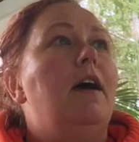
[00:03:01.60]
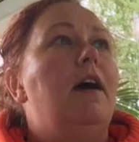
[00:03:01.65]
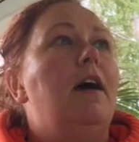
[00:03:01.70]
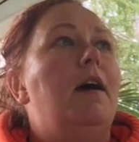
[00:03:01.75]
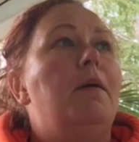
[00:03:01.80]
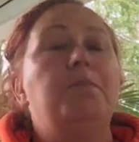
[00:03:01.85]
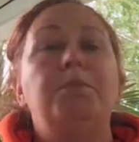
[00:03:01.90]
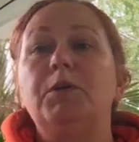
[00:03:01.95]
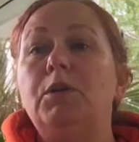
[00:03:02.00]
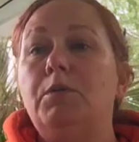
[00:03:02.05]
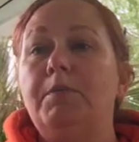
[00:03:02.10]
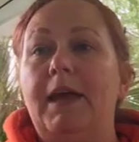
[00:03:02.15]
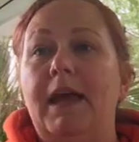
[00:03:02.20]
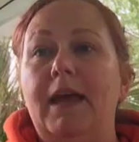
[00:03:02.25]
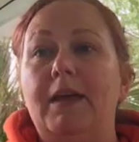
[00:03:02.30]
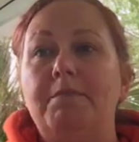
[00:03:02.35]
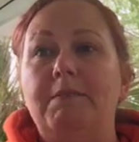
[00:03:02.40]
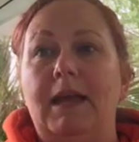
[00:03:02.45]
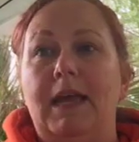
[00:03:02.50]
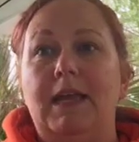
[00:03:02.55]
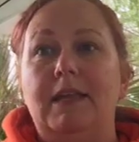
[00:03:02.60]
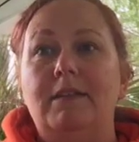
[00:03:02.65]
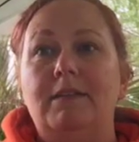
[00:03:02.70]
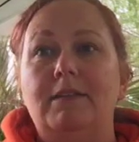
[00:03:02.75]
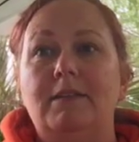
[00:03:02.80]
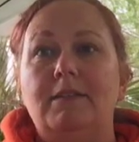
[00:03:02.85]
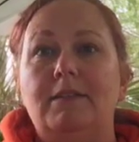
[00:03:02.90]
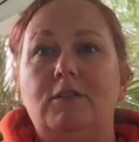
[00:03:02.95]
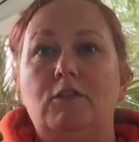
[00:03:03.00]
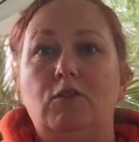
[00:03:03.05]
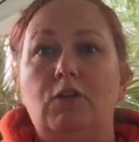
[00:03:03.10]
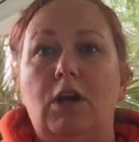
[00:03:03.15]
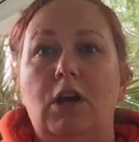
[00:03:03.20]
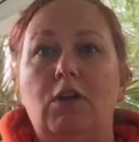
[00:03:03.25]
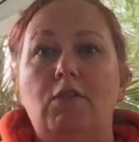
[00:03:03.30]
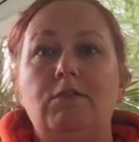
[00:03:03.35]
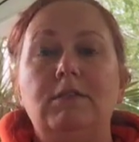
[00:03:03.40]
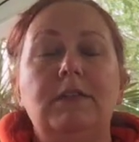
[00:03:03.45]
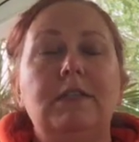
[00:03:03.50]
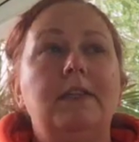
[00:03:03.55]
Bloom Handmade
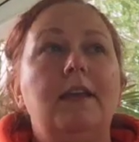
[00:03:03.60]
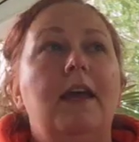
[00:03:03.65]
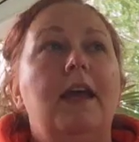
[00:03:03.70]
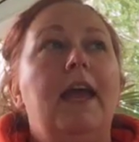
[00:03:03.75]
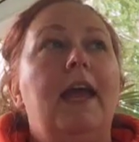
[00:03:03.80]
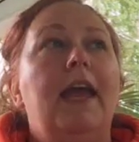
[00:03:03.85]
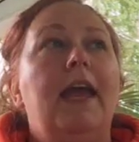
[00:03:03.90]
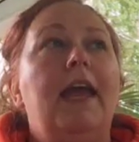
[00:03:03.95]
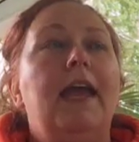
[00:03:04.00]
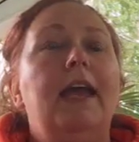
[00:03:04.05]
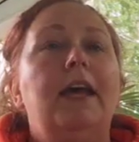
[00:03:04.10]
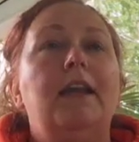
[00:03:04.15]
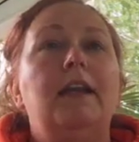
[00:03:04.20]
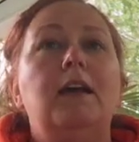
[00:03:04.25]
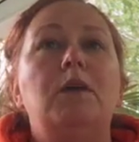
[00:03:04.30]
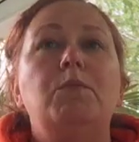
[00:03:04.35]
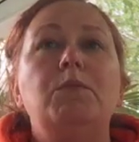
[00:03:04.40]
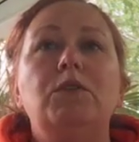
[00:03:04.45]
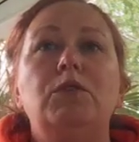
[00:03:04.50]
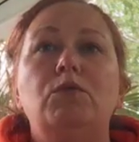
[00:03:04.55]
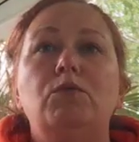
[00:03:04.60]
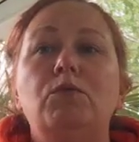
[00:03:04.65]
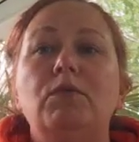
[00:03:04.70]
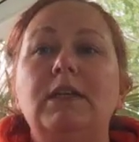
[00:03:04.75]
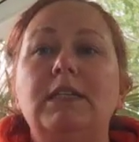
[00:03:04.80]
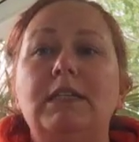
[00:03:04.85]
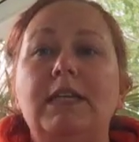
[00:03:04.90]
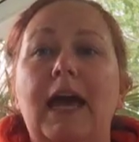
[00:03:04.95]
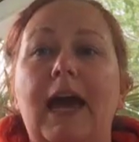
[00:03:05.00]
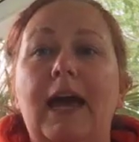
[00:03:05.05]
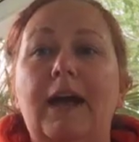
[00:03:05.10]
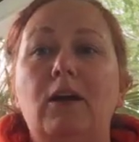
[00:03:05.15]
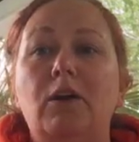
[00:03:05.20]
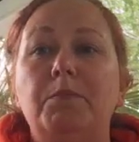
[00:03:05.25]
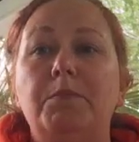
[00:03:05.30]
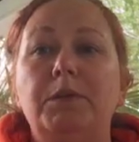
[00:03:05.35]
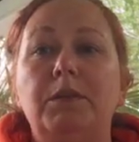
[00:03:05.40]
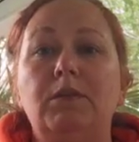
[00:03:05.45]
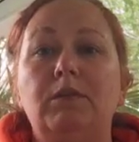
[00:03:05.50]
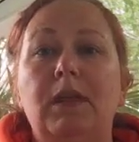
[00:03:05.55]
Studios, and it was through the Tatter
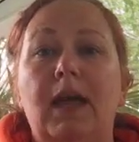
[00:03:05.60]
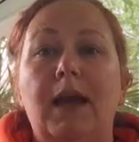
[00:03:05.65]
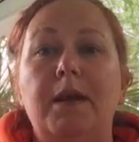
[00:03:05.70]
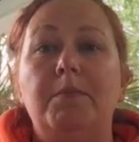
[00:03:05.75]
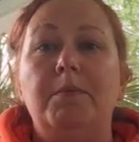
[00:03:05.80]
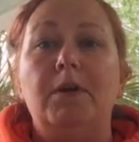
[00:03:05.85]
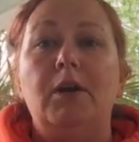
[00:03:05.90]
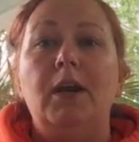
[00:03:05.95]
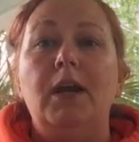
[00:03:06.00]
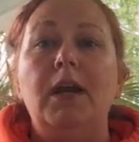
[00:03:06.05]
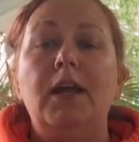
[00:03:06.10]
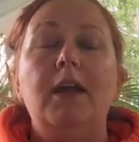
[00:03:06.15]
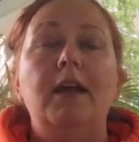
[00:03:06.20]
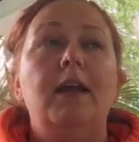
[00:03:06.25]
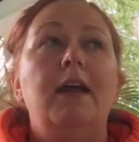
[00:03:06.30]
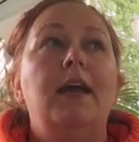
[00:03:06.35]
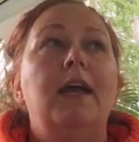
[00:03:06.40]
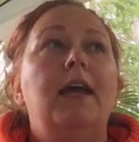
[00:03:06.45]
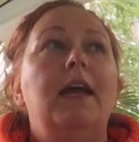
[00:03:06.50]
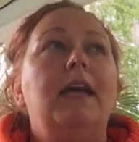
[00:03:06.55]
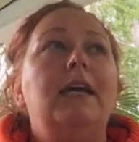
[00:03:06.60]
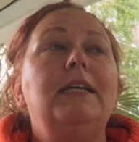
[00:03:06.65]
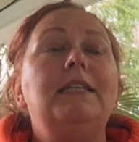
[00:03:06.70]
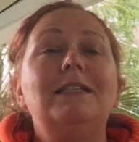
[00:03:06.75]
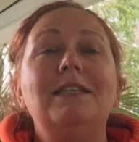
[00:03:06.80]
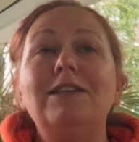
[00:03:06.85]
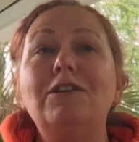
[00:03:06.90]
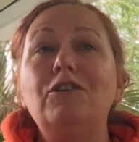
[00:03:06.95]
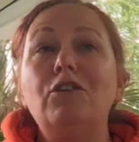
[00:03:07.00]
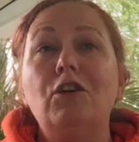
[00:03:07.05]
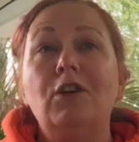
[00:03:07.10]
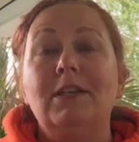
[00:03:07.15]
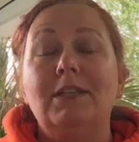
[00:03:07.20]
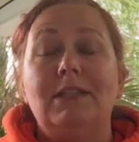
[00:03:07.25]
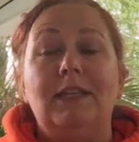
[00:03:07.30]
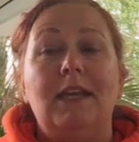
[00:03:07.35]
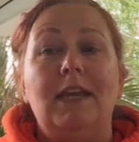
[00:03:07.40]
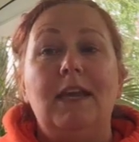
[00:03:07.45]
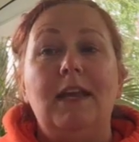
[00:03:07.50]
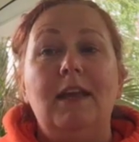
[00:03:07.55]
Blue Library. It's in New York
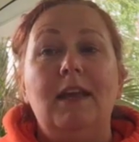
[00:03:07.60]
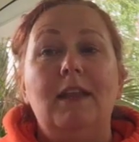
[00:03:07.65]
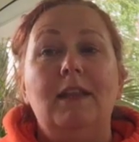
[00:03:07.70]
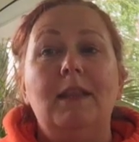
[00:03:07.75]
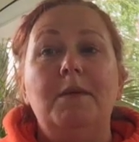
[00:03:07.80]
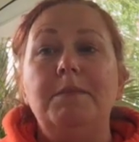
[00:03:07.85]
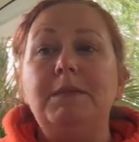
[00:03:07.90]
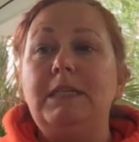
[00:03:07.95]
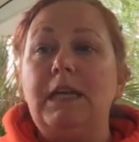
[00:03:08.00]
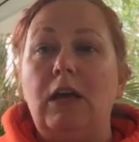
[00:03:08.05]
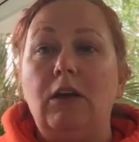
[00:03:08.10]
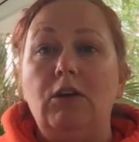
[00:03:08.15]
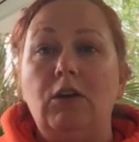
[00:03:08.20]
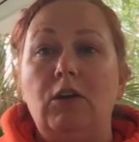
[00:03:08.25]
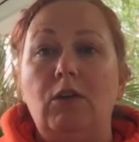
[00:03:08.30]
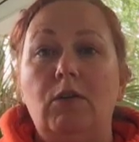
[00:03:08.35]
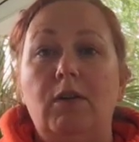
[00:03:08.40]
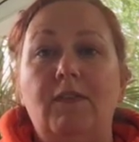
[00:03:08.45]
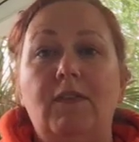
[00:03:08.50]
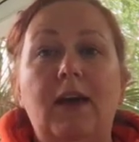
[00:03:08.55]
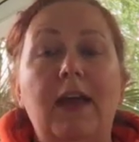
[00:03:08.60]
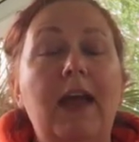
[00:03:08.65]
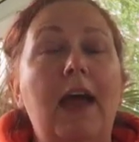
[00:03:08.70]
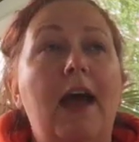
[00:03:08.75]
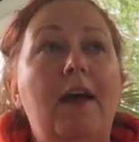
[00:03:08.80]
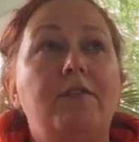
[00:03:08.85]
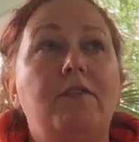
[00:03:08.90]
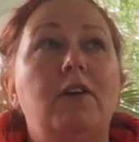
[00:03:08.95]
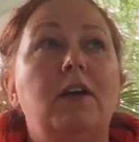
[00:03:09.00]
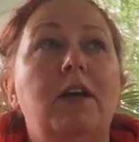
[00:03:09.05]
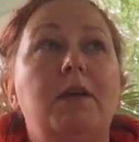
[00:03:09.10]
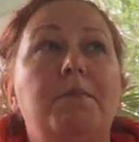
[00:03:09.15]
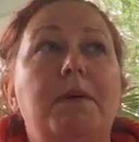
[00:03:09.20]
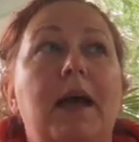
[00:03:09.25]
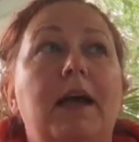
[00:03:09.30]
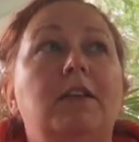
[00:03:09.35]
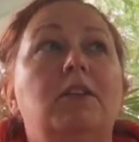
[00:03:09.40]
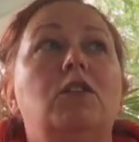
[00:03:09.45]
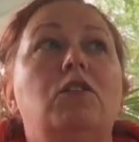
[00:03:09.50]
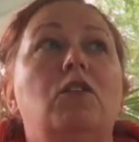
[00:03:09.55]
City. Let me tell you, if I ever get
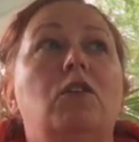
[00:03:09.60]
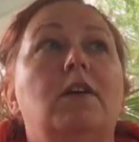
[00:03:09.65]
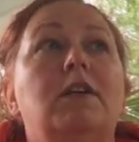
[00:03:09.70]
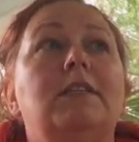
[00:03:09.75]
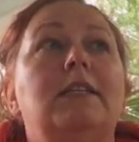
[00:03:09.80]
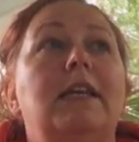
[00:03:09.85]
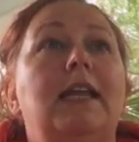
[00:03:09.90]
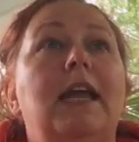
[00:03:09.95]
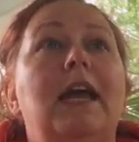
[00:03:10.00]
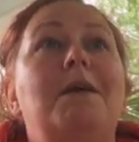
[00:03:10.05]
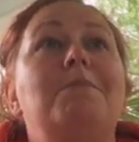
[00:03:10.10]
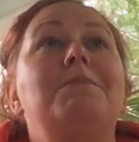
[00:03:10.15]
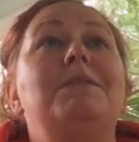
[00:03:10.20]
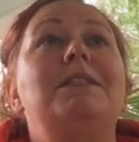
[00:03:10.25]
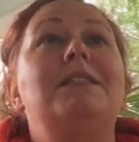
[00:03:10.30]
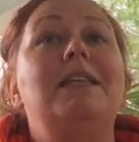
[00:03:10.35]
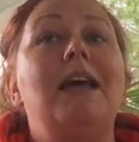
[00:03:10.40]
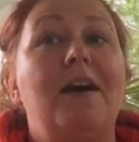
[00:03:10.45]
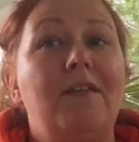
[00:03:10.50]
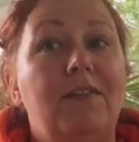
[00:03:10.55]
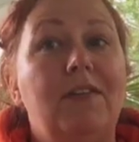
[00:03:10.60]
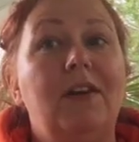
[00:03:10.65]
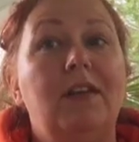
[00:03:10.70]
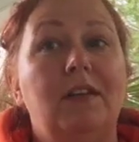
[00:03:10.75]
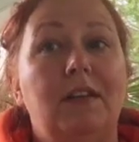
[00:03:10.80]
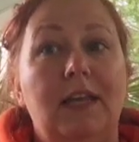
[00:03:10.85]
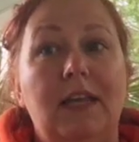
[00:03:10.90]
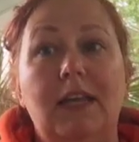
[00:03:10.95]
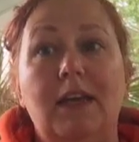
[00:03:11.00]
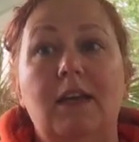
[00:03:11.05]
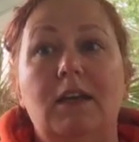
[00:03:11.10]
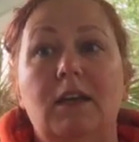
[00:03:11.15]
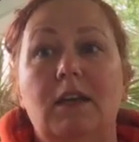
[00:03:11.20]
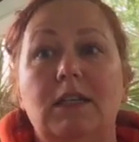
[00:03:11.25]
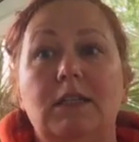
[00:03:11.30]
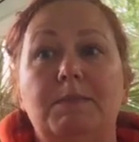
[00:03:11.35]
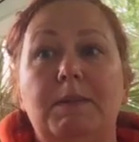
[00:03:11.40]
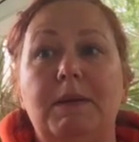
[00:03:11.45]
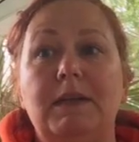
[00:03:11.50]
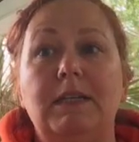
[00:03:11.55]
back to New York City, I'm definitely going to
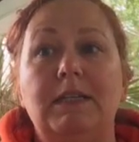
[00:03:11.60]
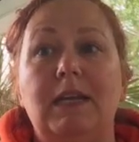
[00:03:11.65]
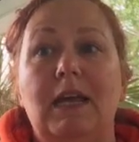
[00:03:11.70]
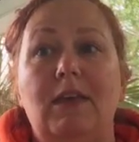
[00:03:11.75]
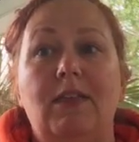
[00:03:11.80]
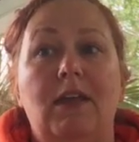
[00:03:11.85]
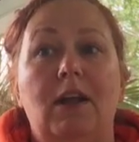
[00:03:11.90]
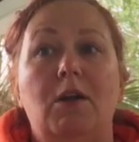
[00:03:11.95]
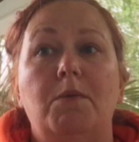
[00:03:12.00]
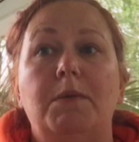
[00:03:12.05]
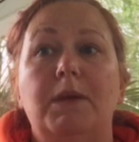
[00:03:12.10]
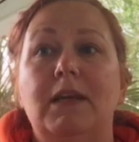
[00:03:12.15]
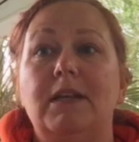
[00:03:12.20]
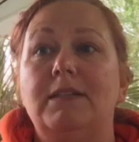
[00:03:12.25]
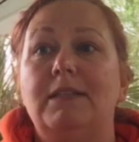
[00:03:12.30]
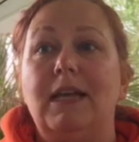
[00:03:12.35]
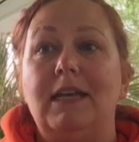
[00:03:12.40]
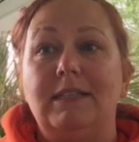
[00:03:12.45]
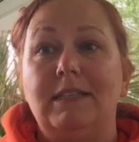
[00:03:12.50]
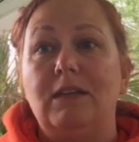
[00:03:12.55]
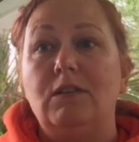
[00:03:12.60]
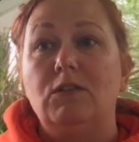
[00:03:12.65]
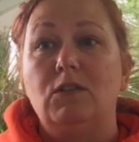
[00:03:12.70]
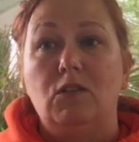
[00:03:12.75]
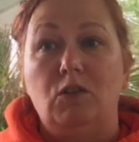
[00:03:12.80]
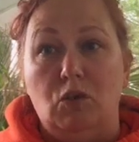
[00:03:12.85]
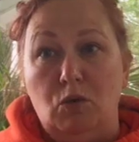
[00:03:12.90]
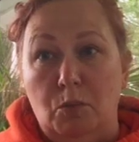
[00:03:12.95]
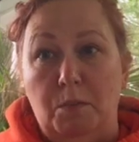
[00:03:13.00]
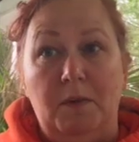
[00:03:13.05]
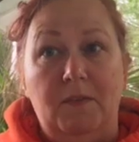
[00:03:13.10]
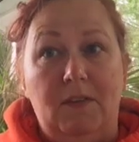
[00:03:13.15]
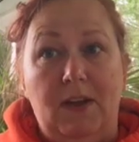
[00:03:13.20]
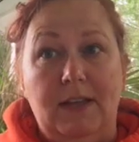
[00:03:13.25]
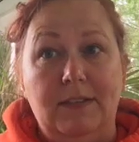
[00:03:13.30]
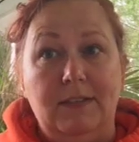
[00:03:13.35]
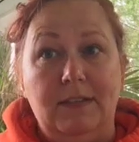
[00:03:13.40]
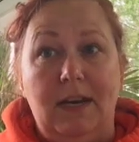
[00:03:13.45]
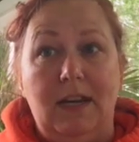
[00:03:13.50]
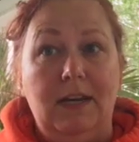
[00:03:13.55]
spend a day there because that sounds super
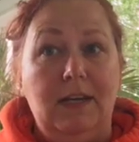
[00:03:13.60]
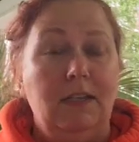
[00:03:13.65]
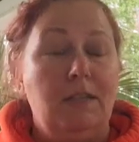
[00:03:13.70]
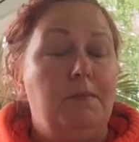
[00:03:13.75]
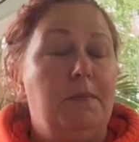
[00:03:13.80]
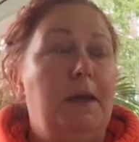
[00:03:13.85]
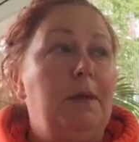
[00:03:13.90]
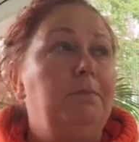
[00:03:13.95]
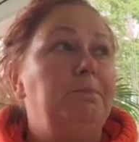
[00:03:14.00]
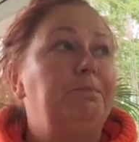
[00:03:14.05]
fascinating to me.